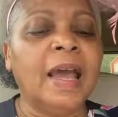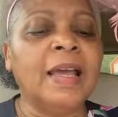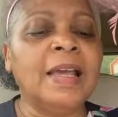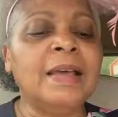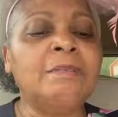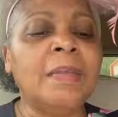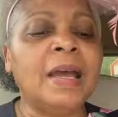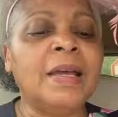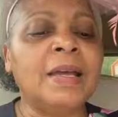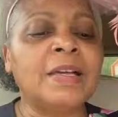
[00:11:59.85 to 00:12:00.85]
and he
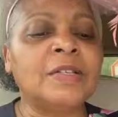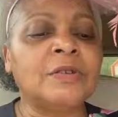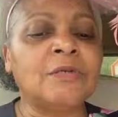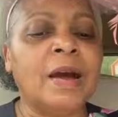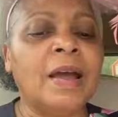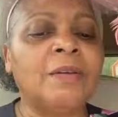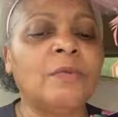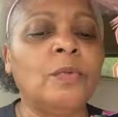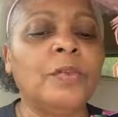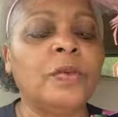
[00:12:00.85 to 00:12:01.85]
made his
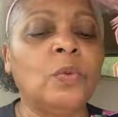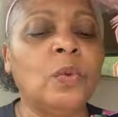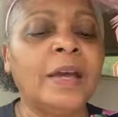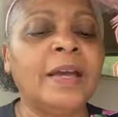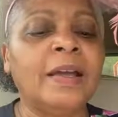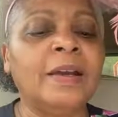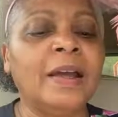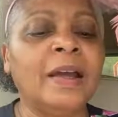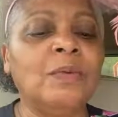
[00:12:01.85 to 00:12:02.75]
grave with the wicked